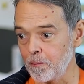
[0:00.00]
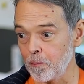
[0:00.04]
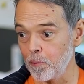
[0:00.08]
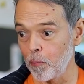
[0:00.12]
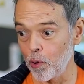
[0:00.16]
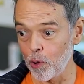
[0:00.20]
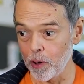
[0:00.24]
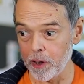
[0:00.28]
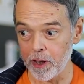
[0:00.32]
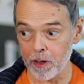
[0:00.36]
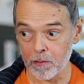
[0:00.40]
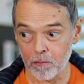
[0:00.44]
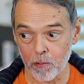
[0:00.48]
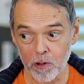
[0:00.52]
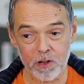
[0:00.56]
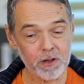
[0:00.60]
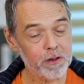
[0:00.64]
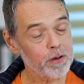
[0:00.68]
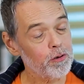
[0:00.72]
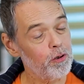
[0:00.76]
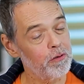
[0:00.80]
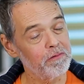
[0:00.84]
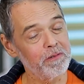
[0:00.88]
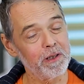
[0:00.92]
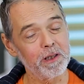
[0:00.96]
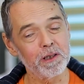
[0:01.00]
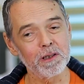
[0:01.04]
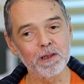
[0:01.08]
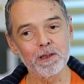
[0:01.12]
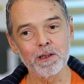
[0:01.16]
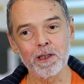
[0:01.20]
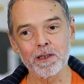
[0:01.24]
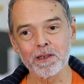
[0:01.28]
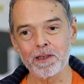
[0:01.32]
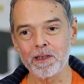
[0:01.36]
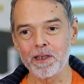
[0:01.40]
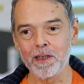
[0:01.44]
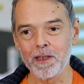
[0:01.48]
Bojan was convinced
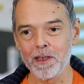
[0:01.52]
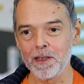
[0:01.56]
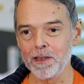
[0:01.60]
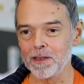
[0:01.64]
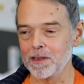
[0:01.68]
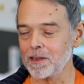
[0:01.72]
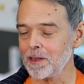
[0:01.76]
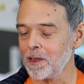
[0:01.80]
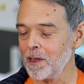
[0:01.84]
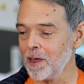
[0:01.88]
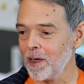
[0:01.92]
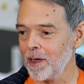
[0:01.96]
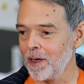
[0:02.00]
that his